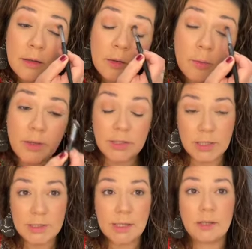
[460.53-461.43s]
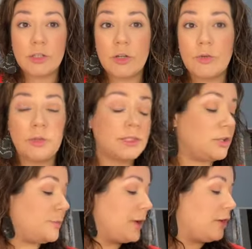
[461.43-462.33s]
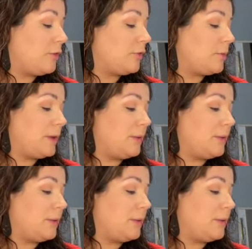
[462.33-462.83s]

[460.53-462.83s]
which it's not a total deal breaker for me,